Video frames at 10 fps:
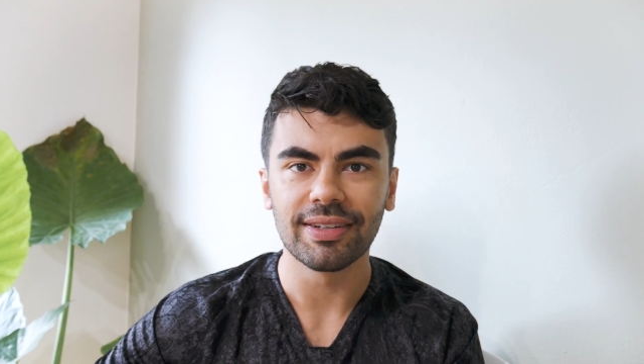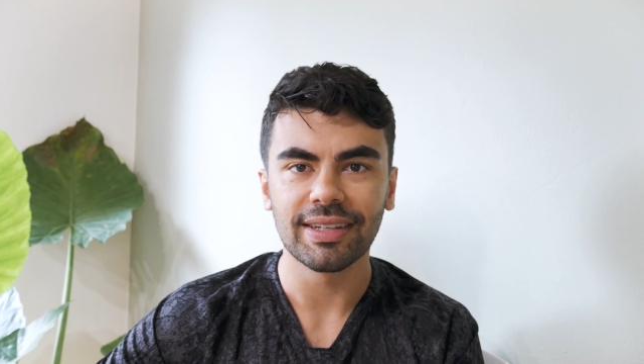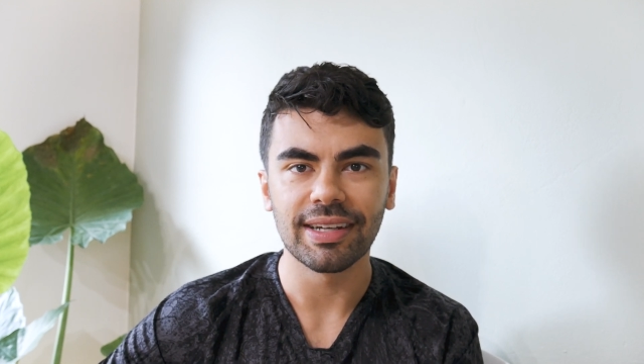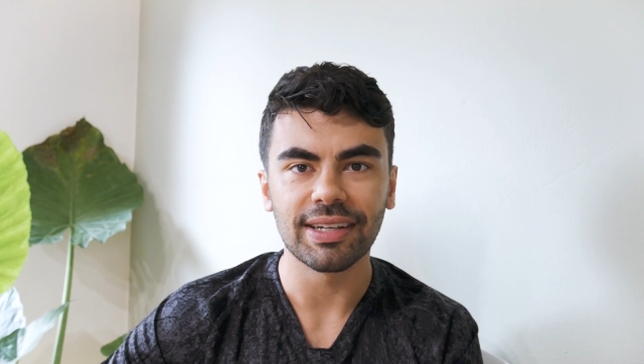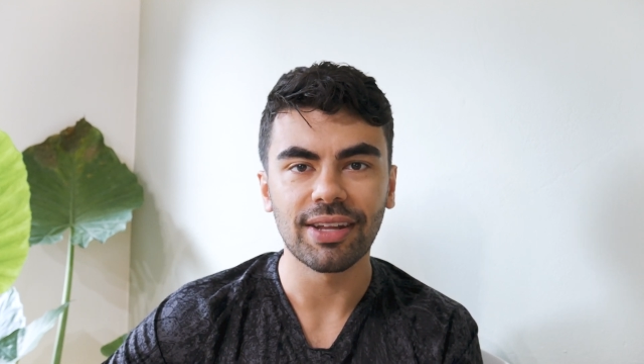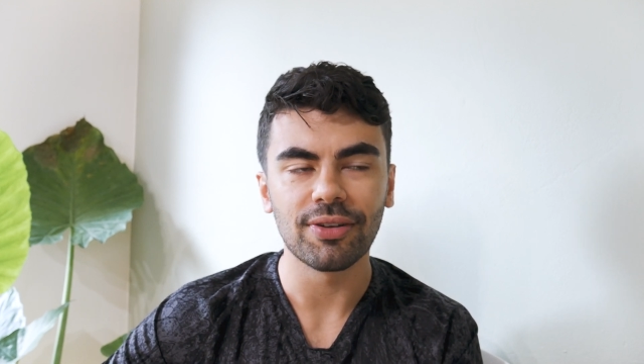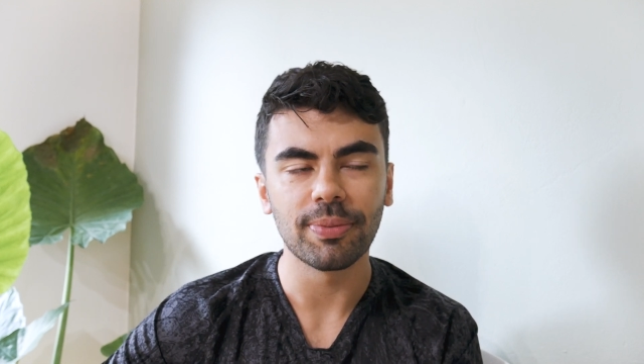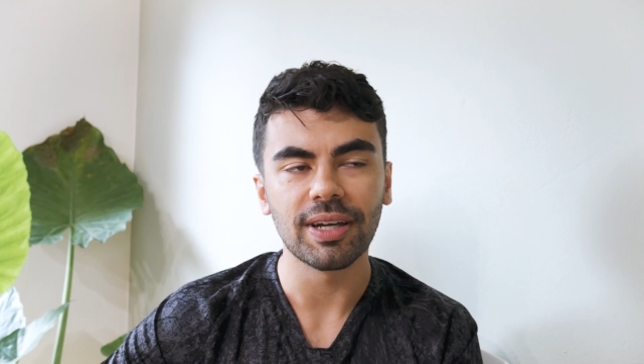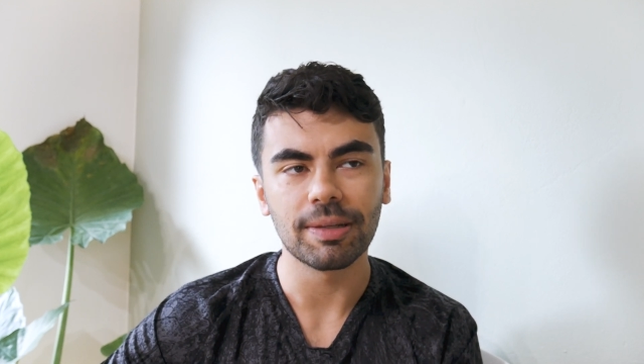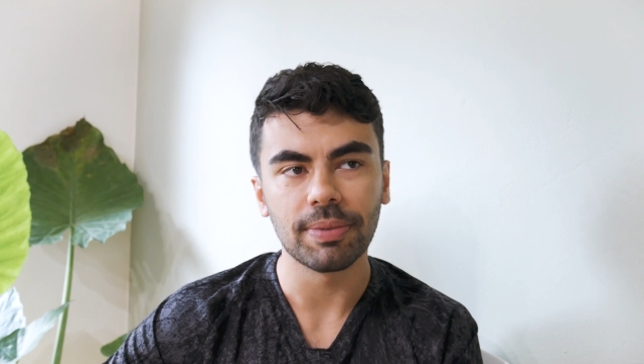getting another
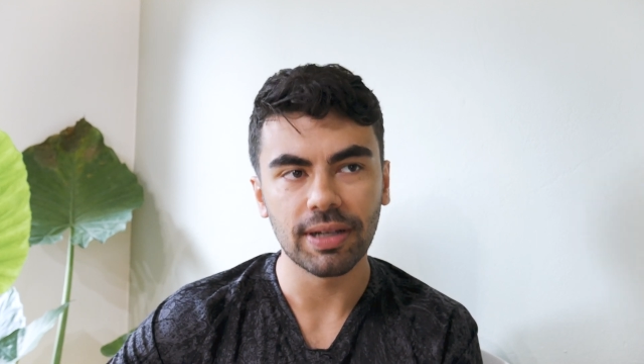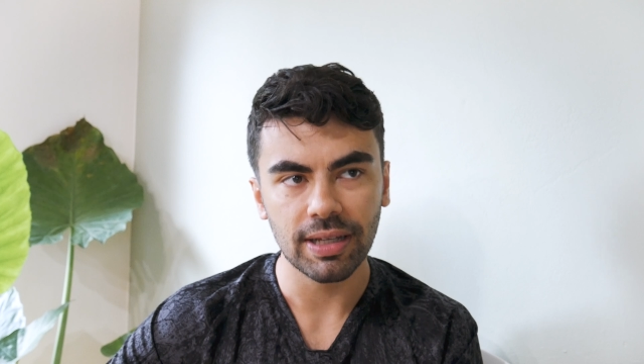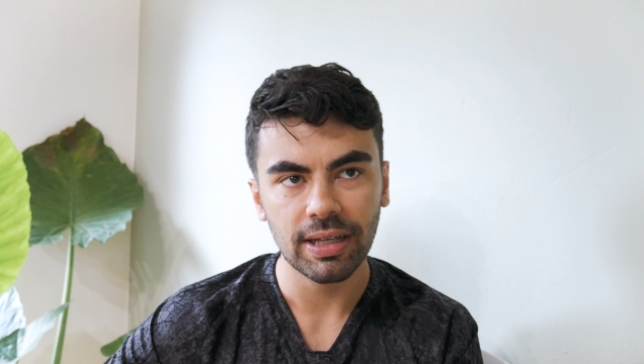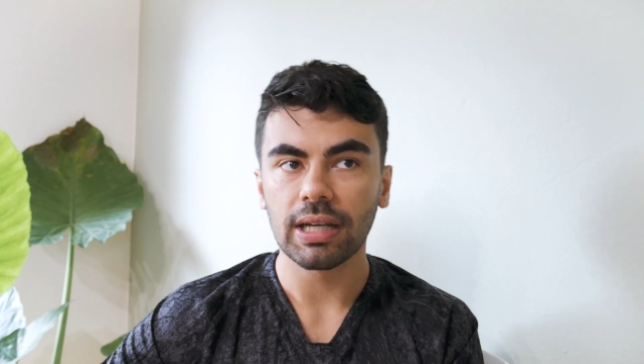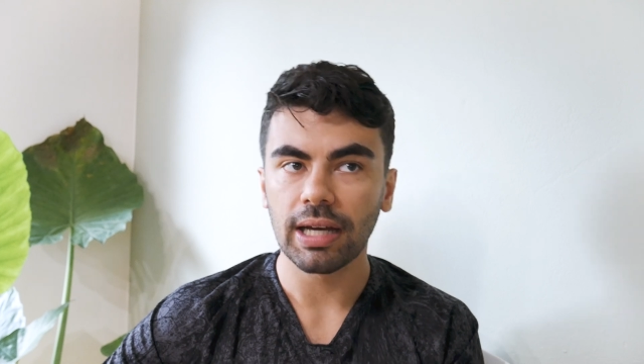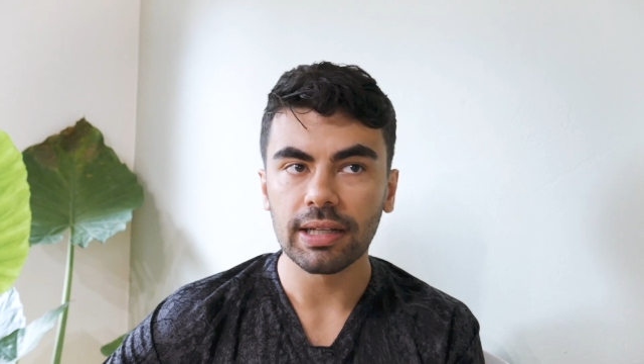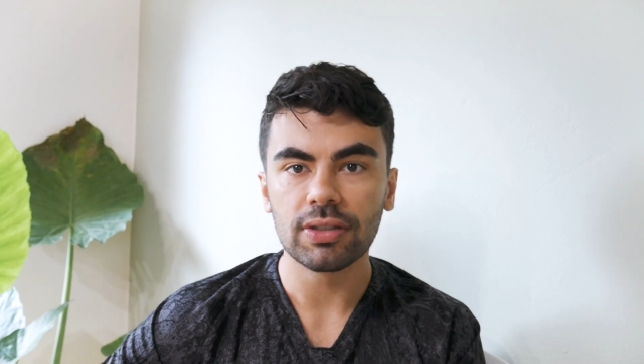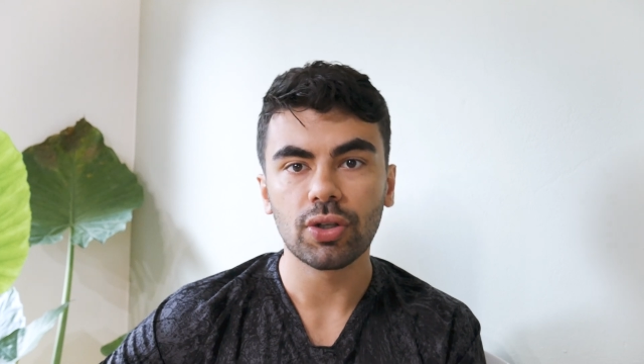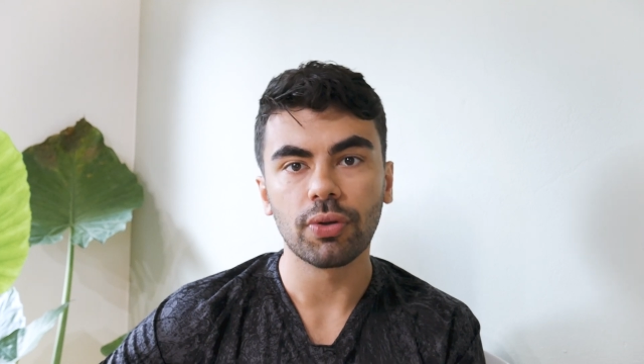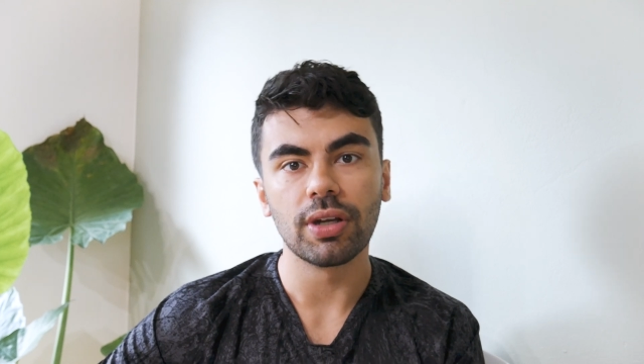bike, but kind of
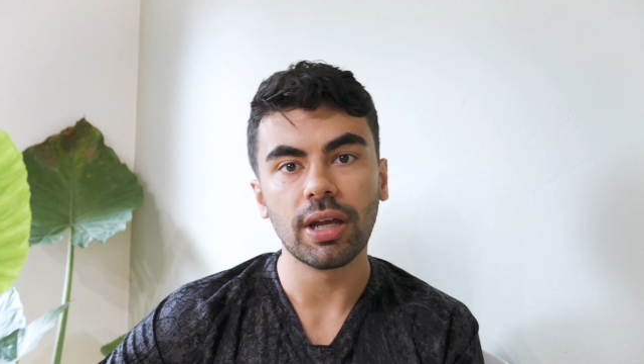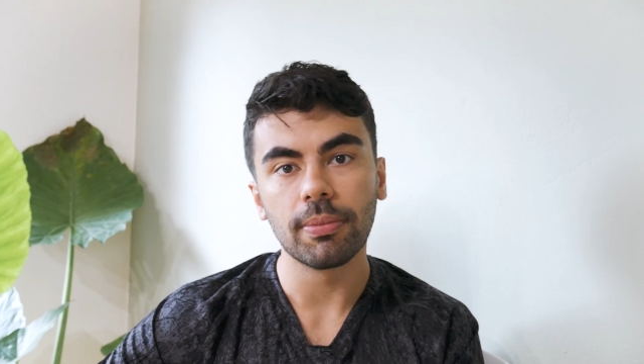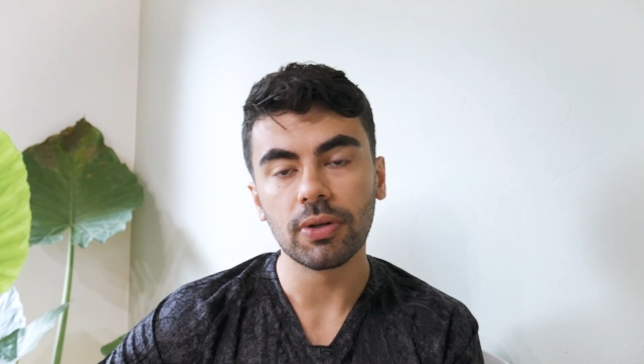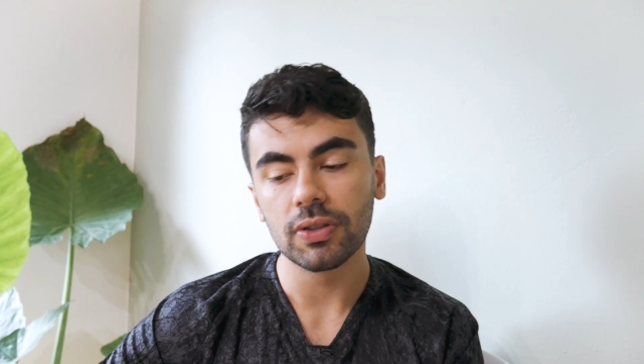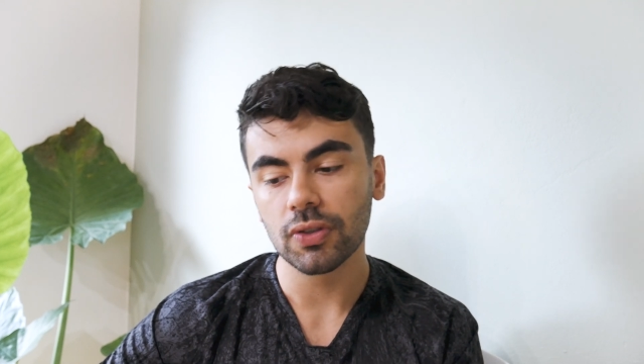show the numbers.